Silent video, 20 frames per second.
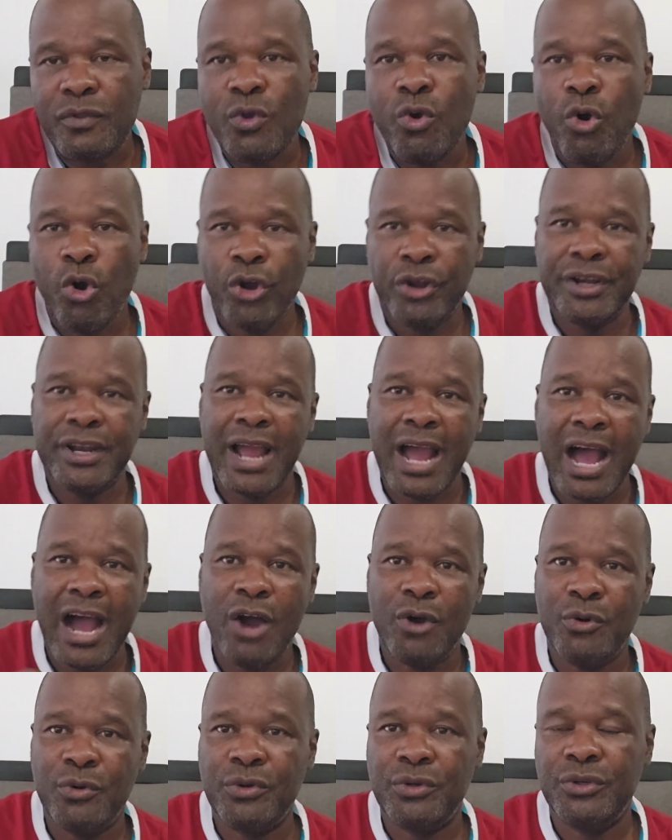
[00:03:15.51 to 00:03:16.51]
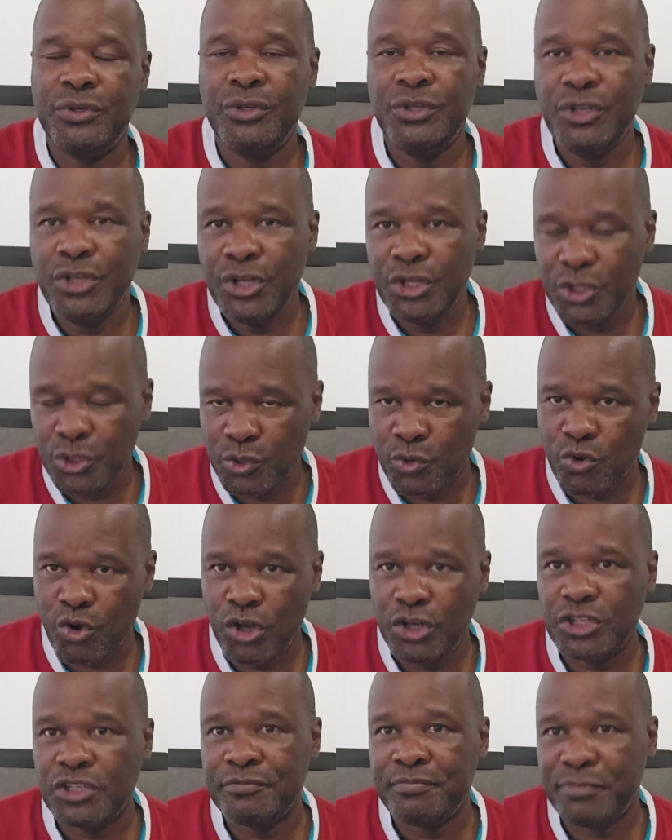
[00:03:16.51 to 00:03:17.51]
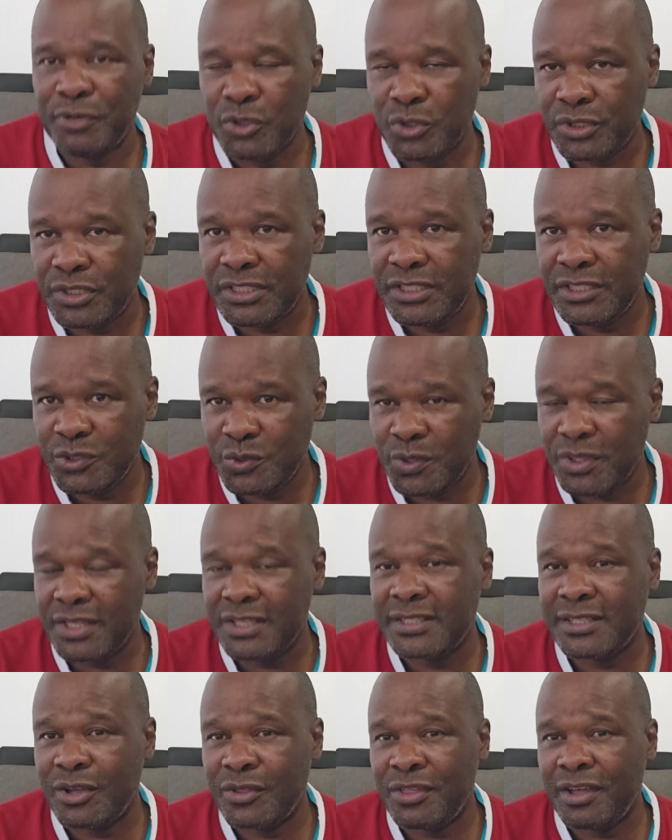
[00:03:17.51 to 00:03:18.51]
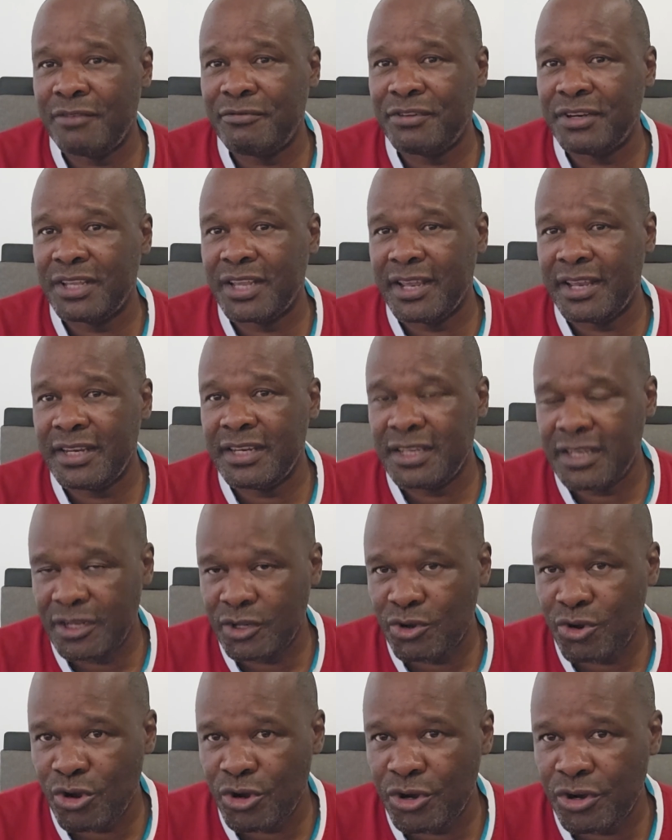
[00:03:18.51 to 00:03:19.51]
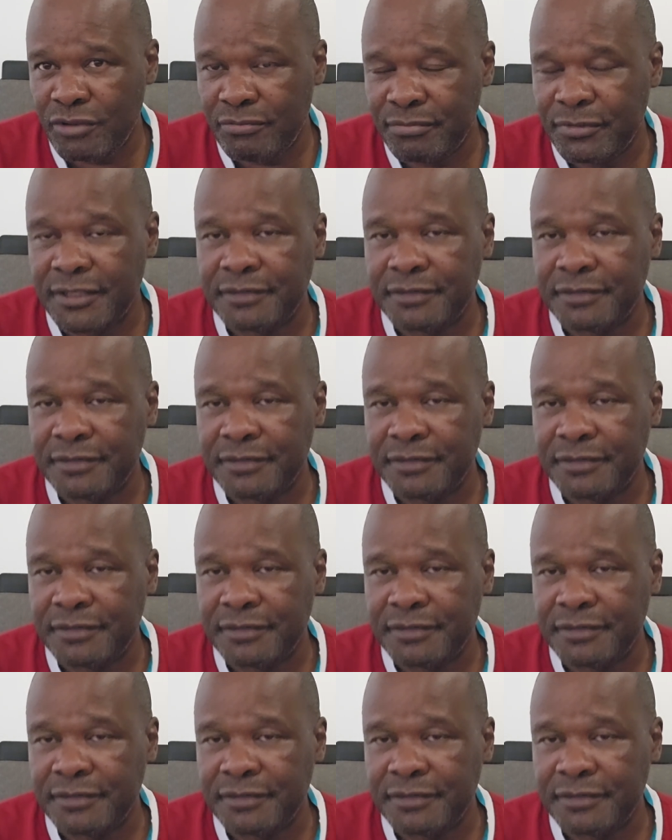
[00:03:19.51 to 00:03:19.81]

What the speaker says: on how you contribute to the South African economy.